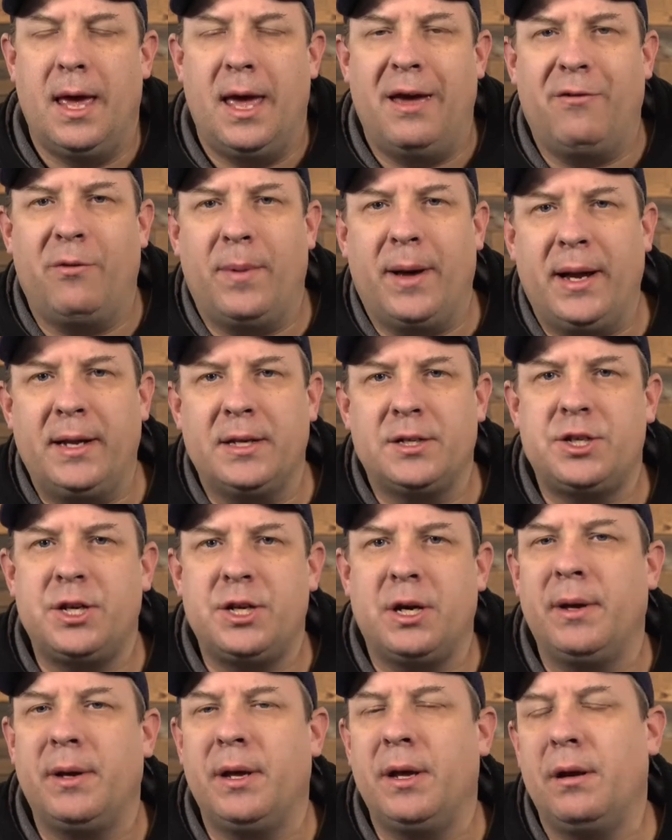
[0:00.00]
Hey everybody, it's
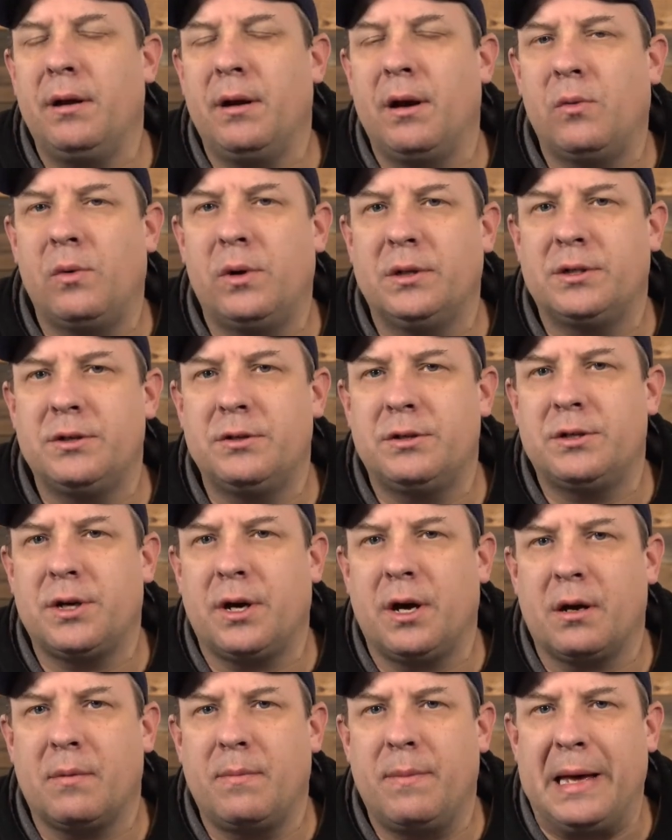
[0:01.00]
Jeremy here, and I want to
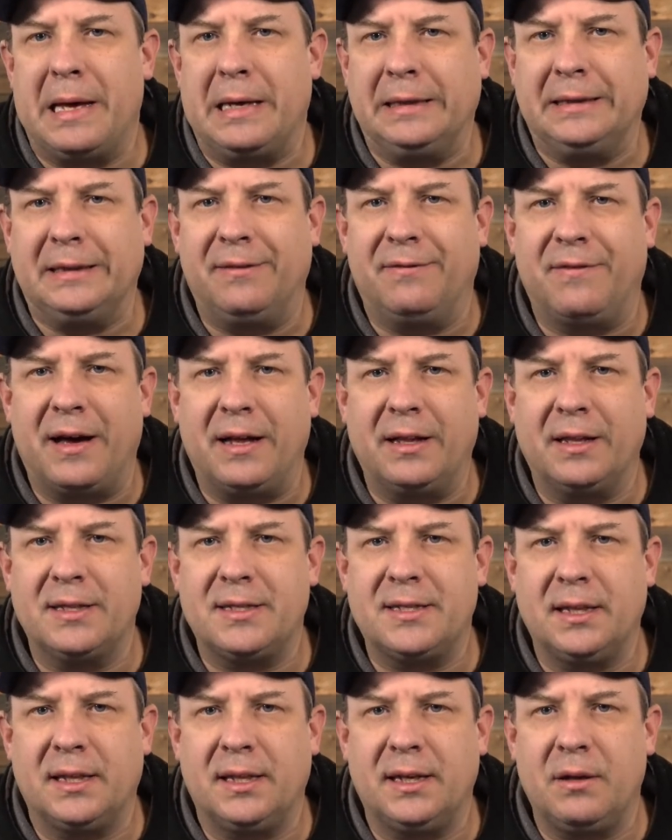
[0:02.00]
talk about the
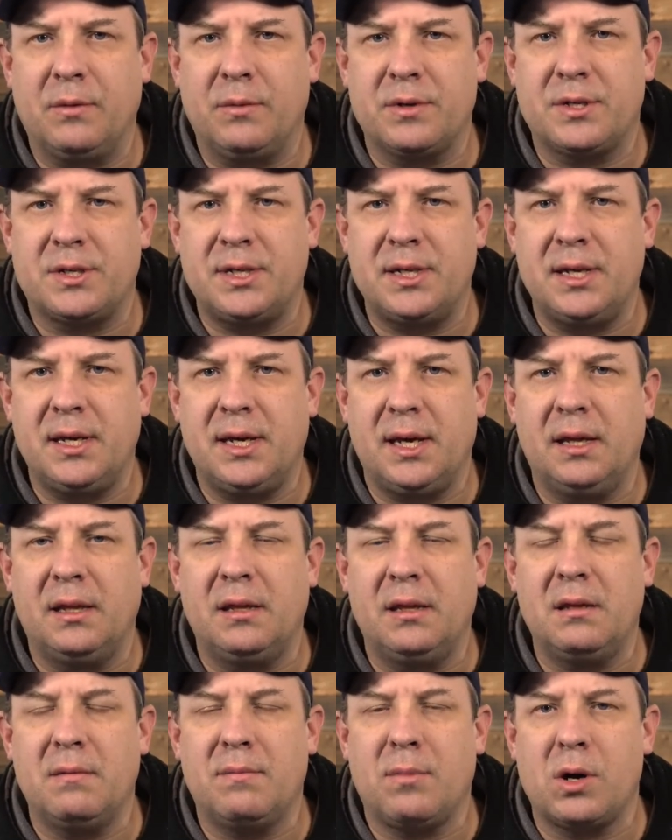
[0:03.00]
volatility that we're seeing
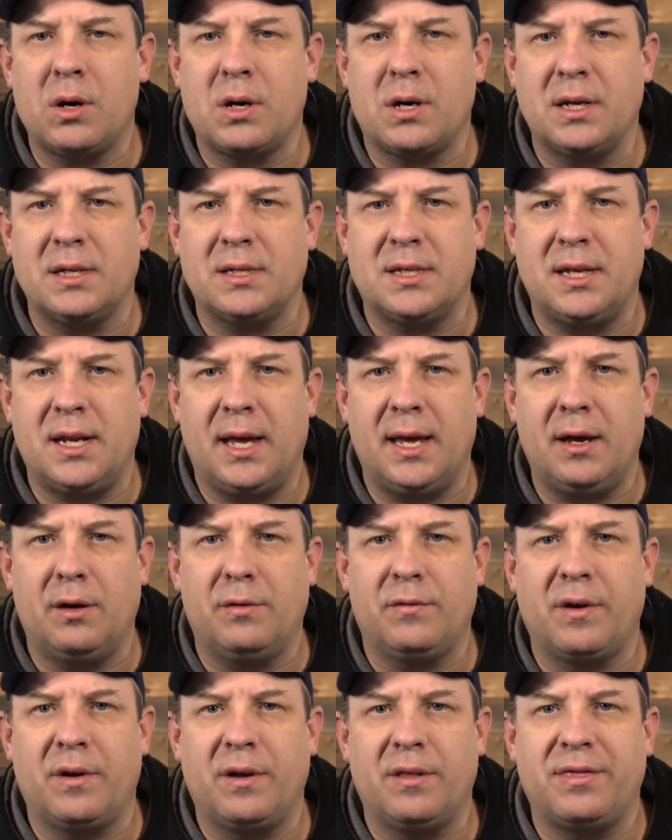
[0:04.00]
in the market today.
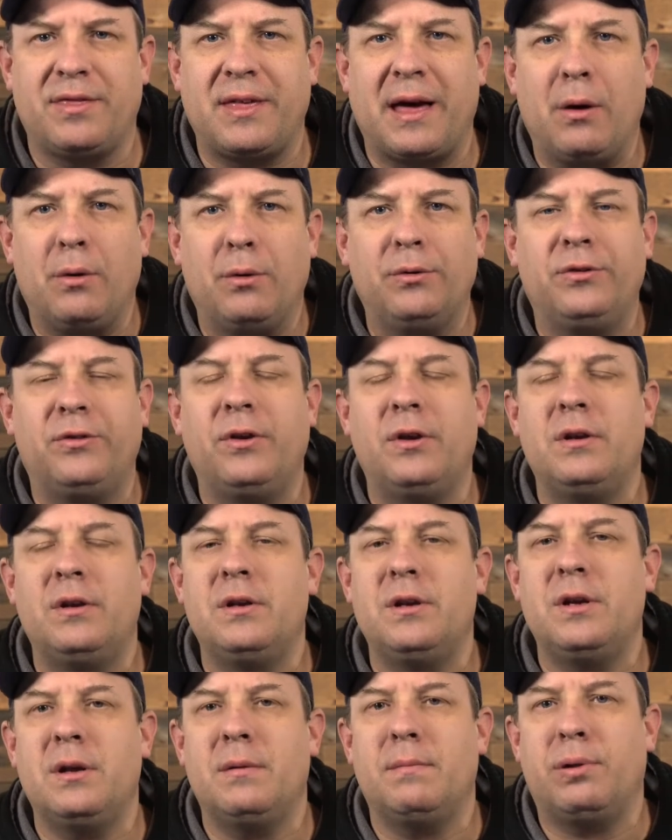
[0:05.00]
Over
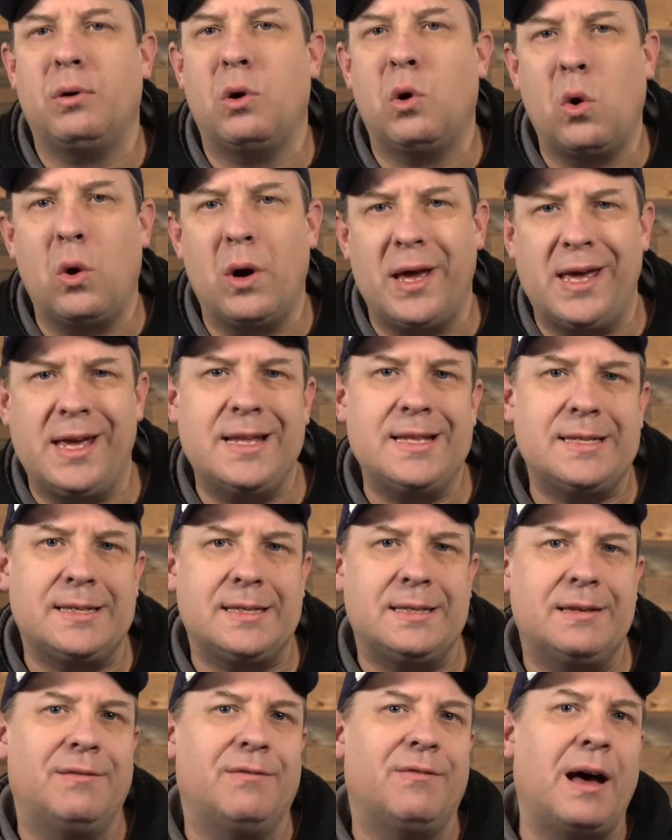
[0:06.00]
1,000
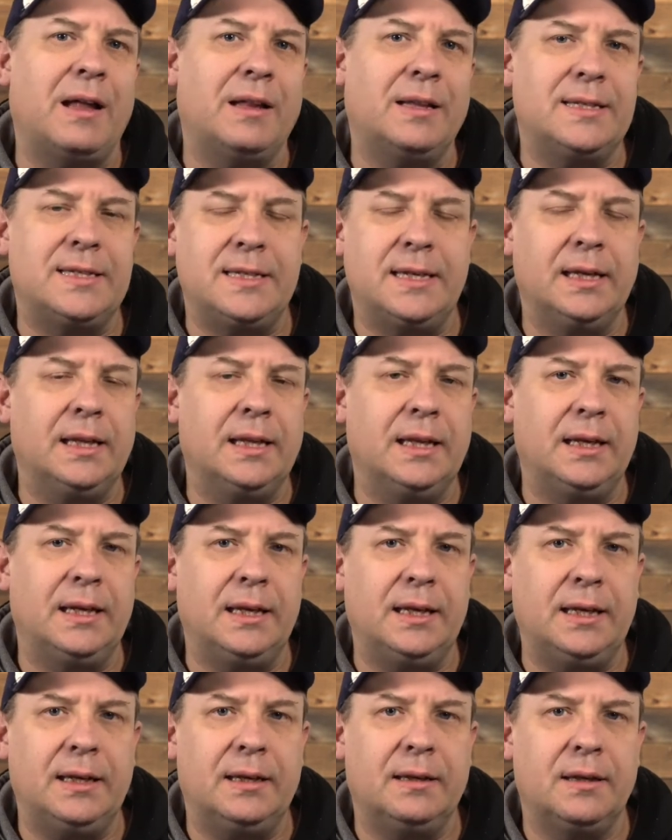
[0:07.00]
points of
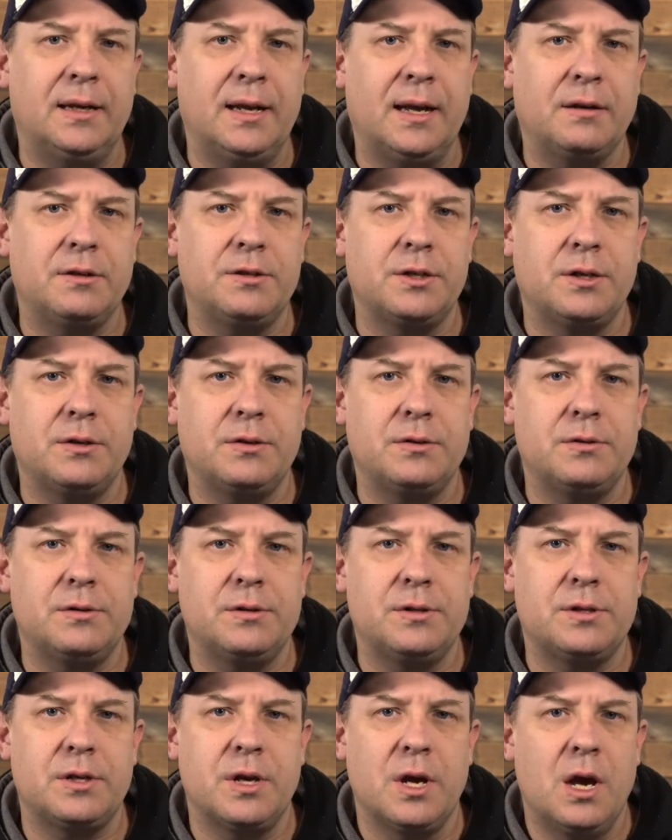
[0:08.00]
volatility in the Dow
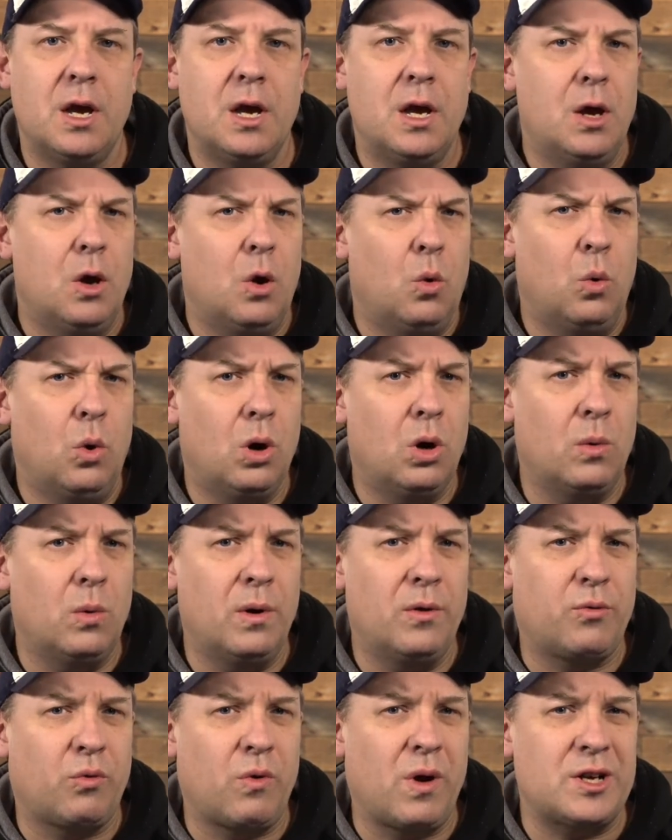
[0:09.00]
Jones. War
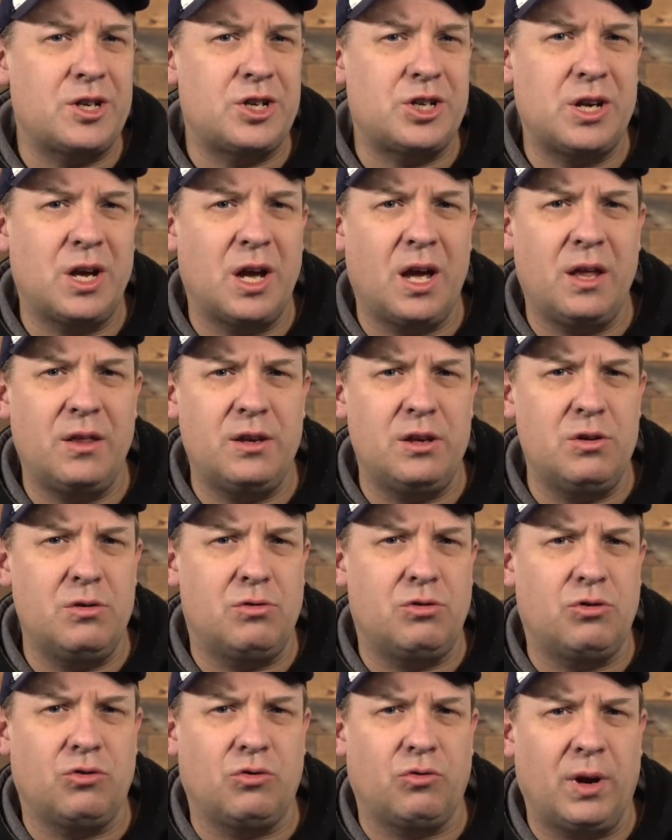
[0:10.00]
with Russia, the
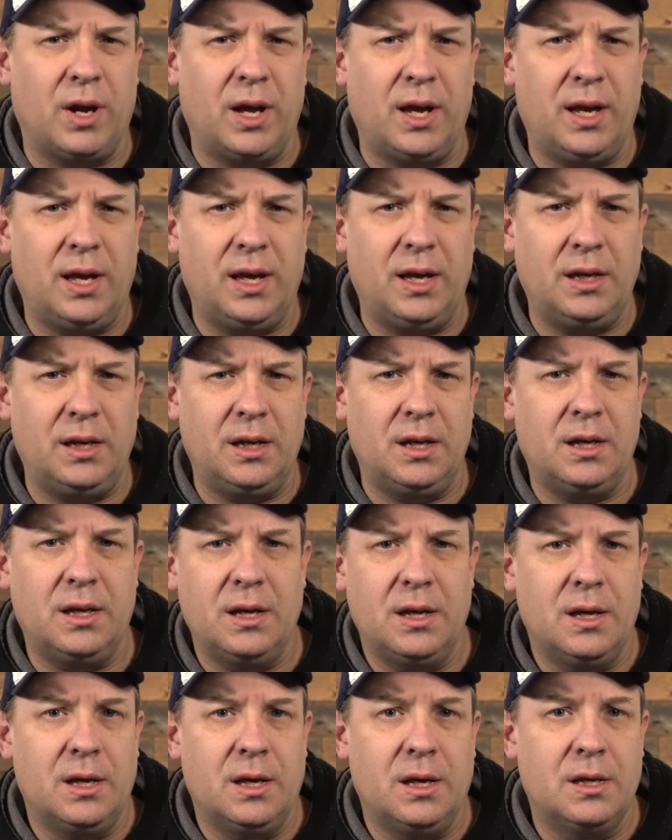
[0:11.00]
Ukraine.
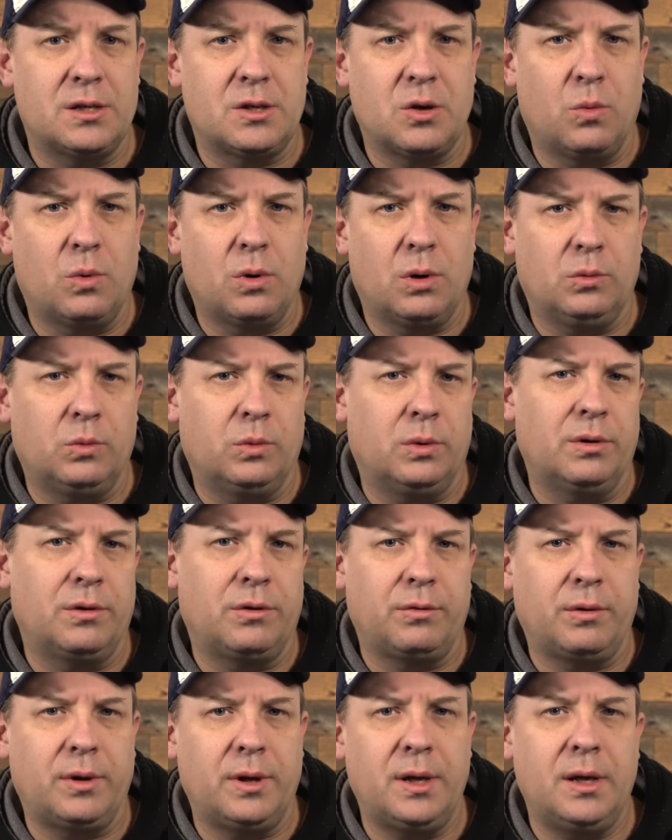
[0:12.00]
Is it World War
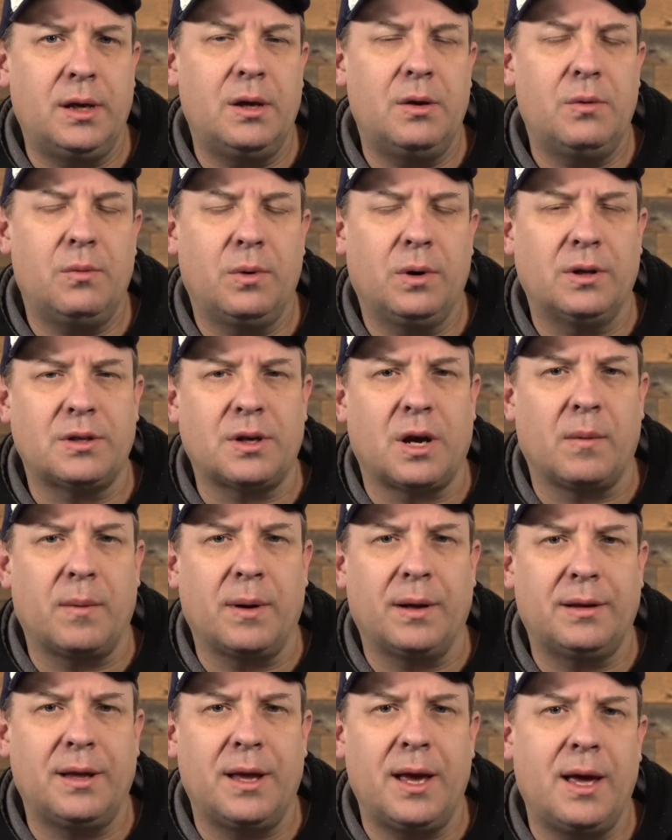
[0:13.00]
III? We're going to talk
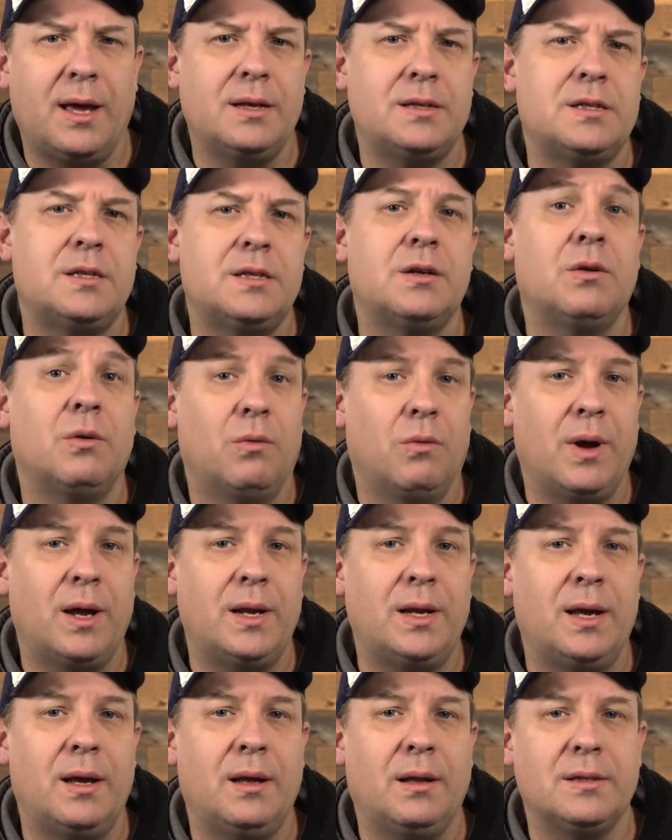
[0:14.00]
about that
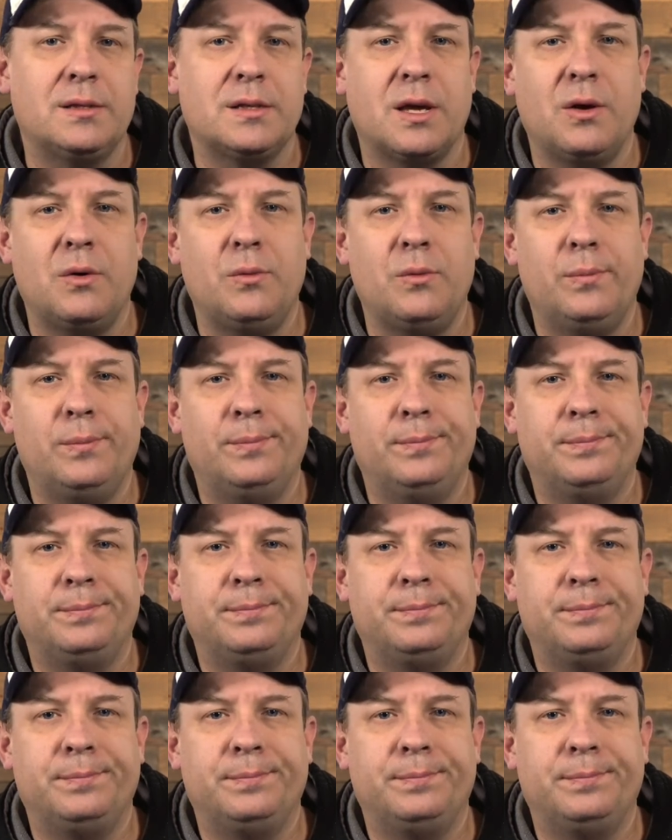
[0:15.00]
right now. Let's go.